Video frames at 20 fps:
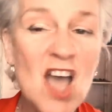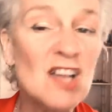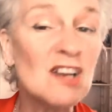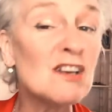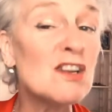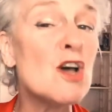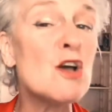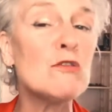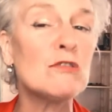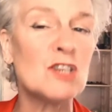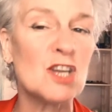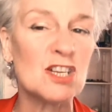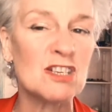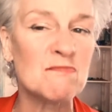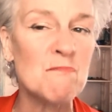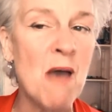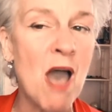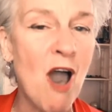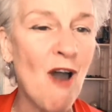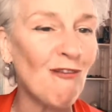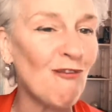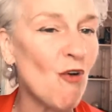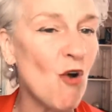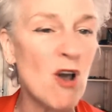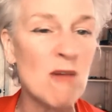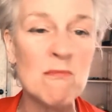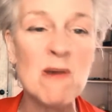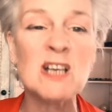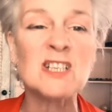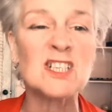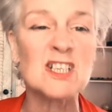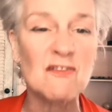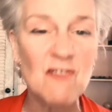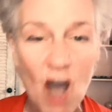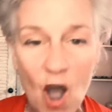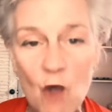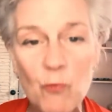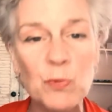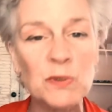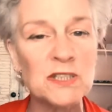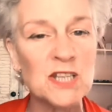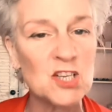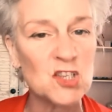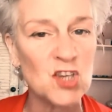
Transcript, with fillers: Lucius Malfoy must have opened the